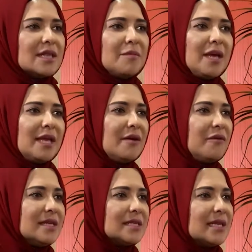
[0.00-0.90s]
In the media
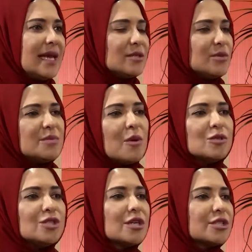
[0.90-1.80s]
recently, as we spoke
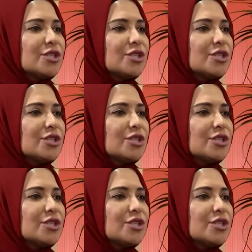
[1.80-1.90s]
to Dr.